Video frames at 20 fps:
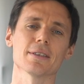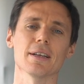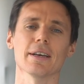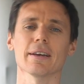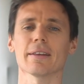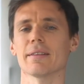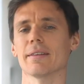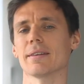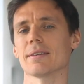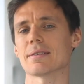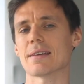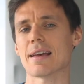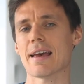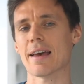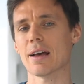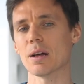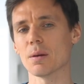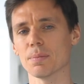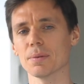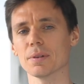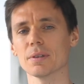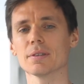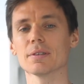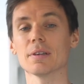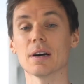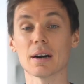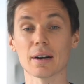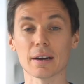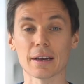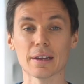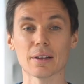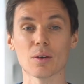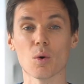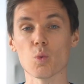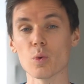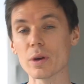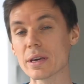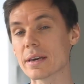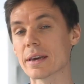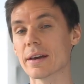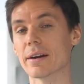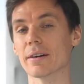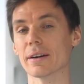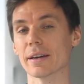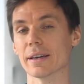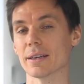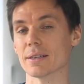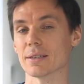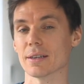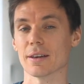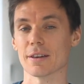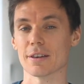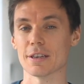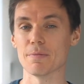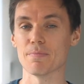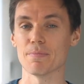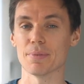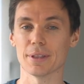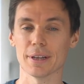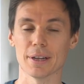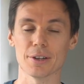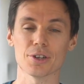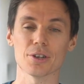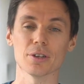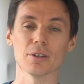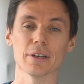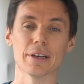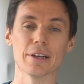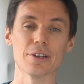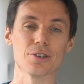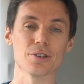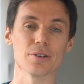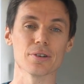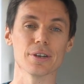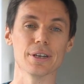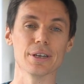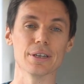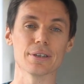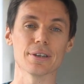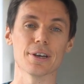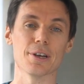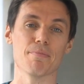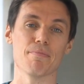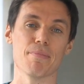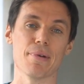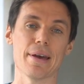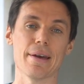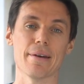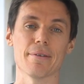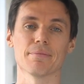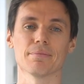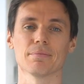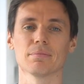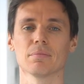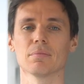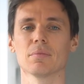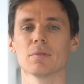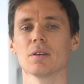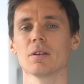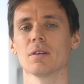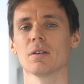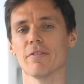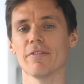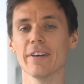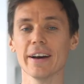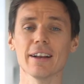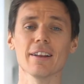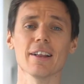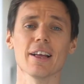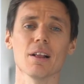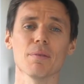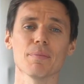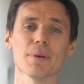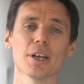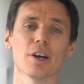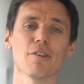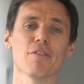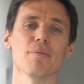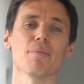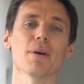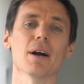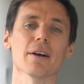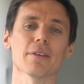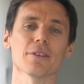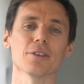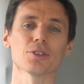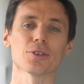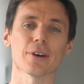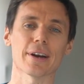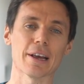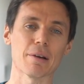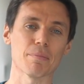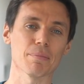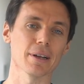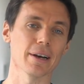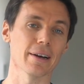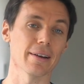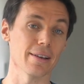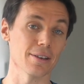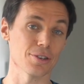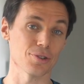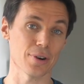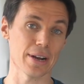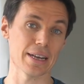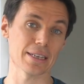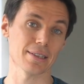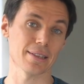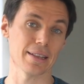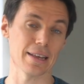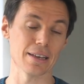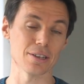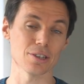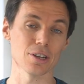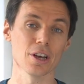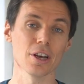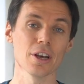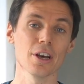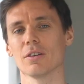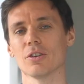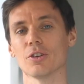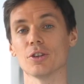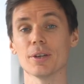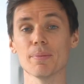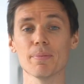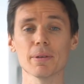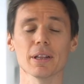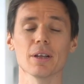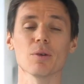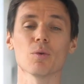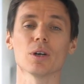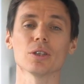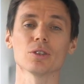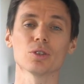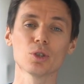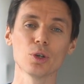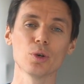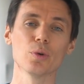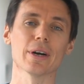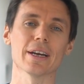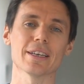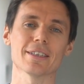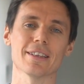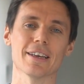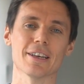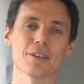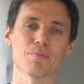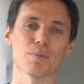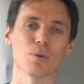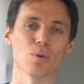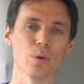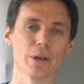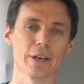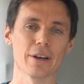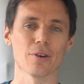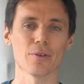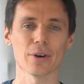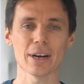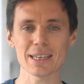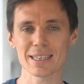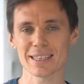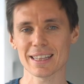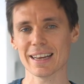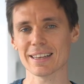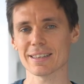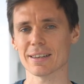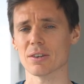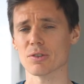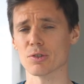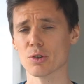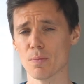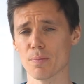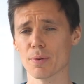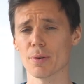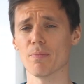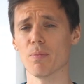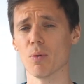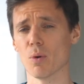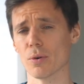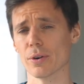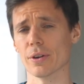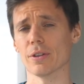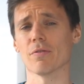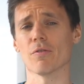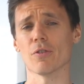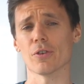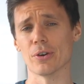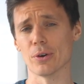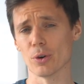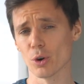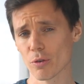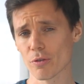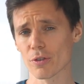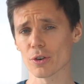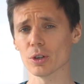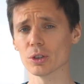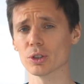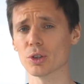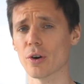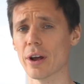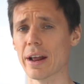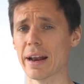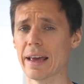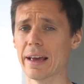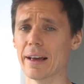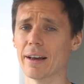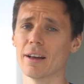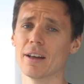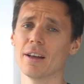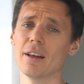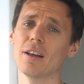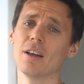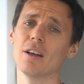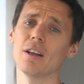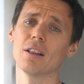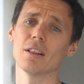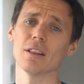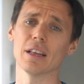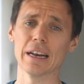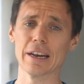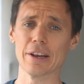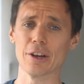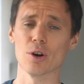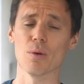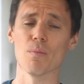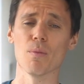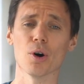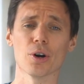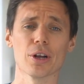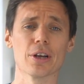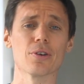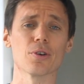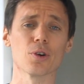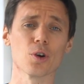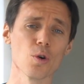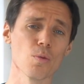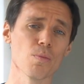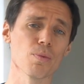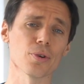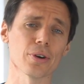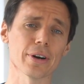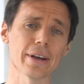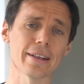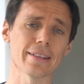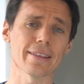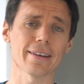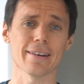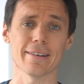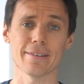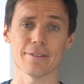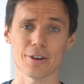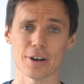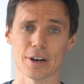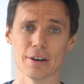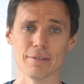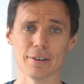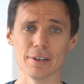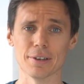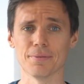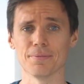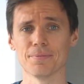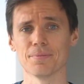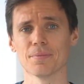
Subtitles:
like this help target weak areas and keep potential injuries at bay. The final element of a marathon training plan is rest days. You typically want 2 rest days per week. Rest days are super important for your overall training, letting your body recuperate and recover.